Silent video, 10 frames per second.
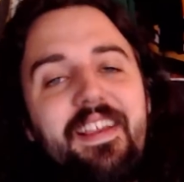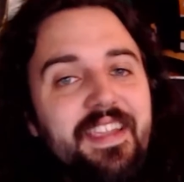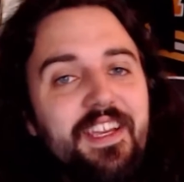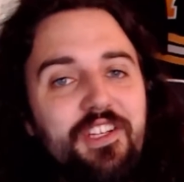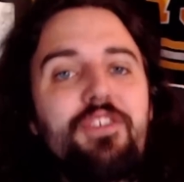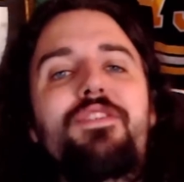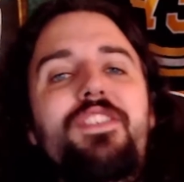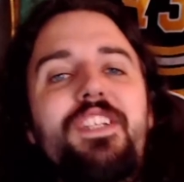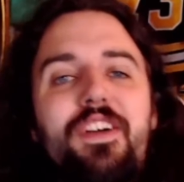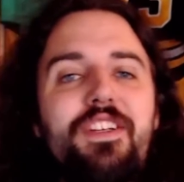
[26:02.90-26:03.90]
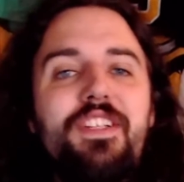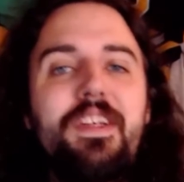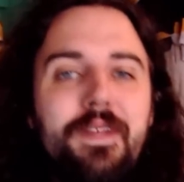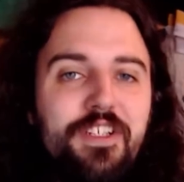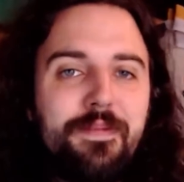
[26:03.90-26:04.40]
he a 2C on a
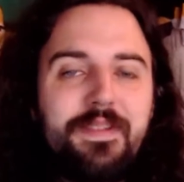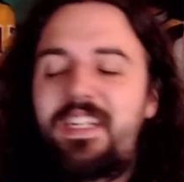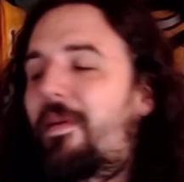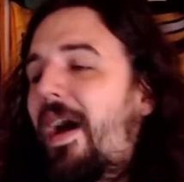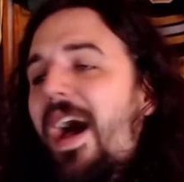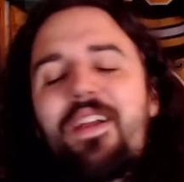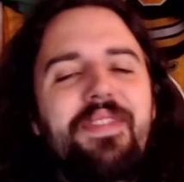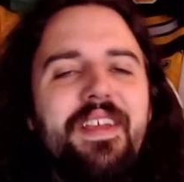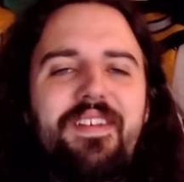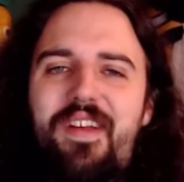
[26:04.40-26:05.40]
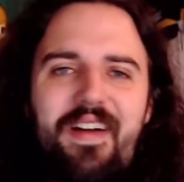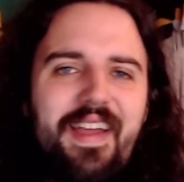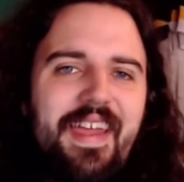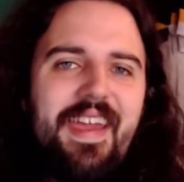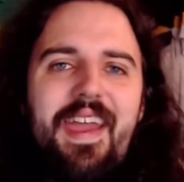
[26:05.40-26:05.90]
championship team? I don't think so.
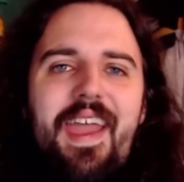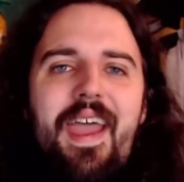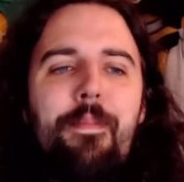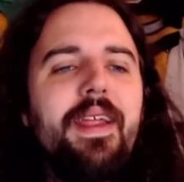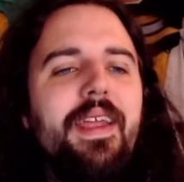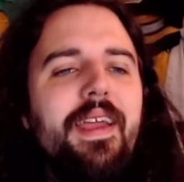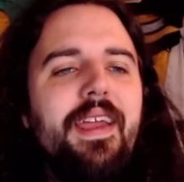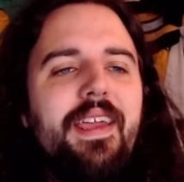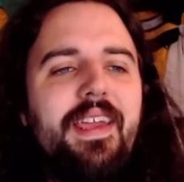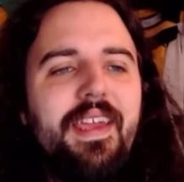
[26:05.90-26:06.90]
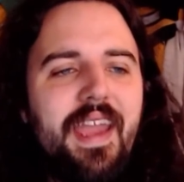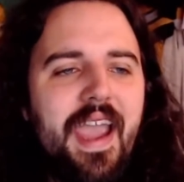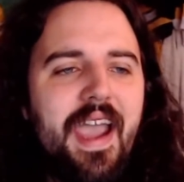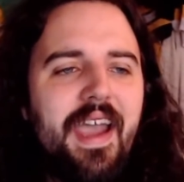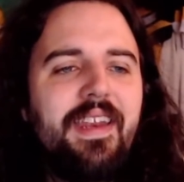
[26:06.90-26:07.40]
But he
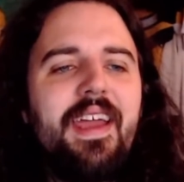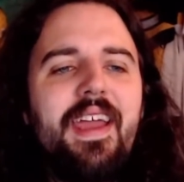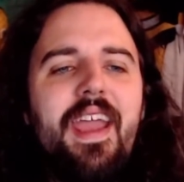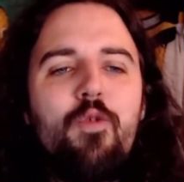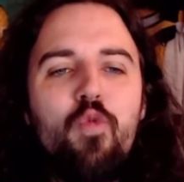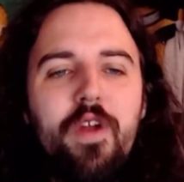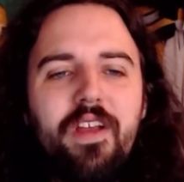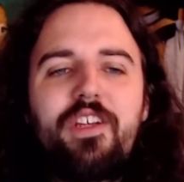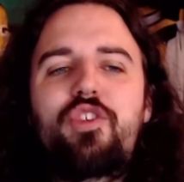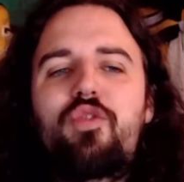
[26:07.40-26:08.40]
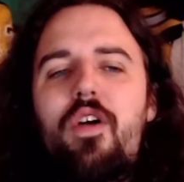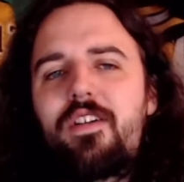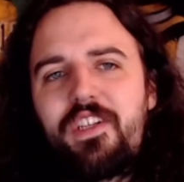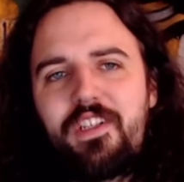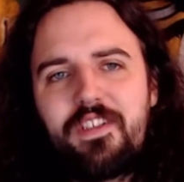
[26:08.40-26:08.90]
had a really
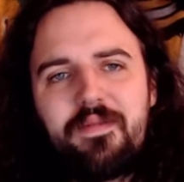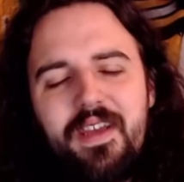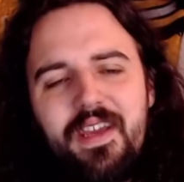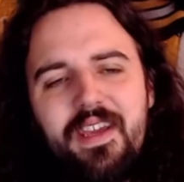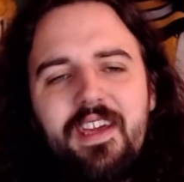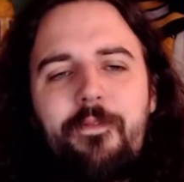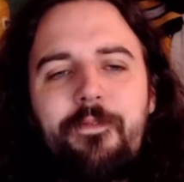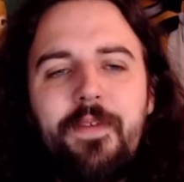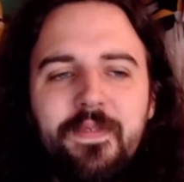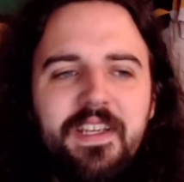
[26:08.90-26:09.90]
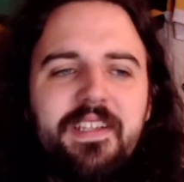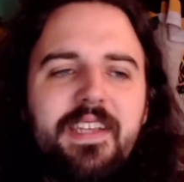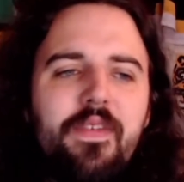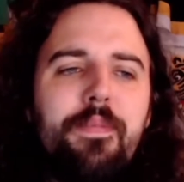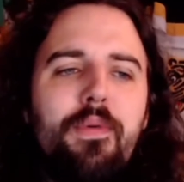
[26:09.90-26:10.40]
strong season. He had
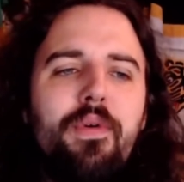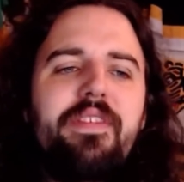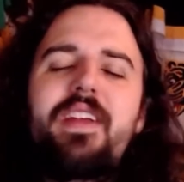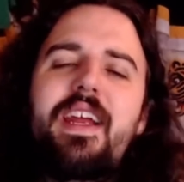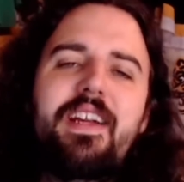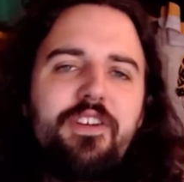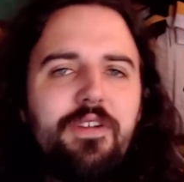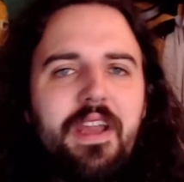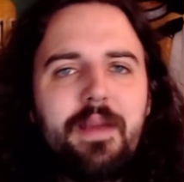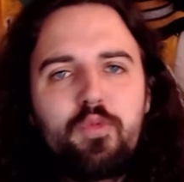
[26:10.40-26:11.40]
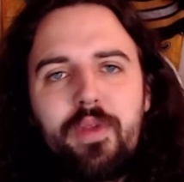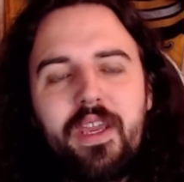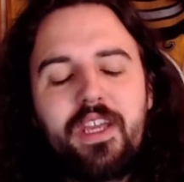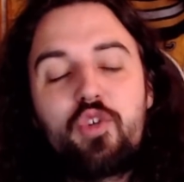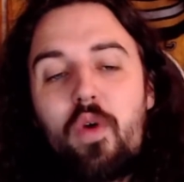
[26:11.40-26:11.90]
57 points in 82 games
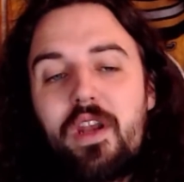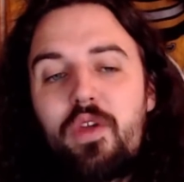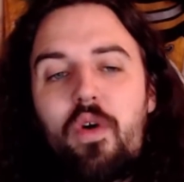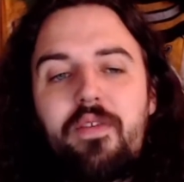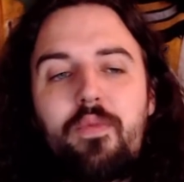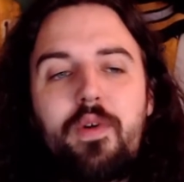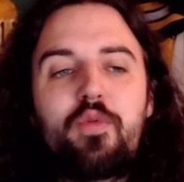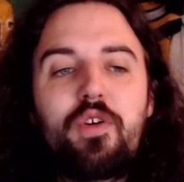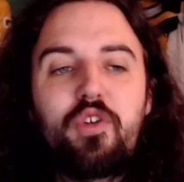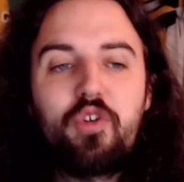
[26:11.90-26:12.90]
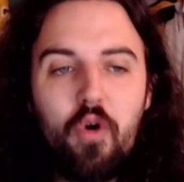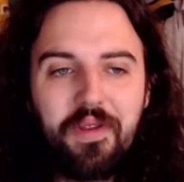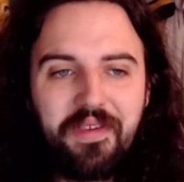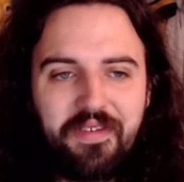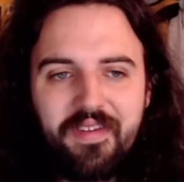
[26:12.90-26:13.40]
played, 21 of which were
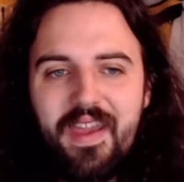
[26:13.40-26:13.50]
goals.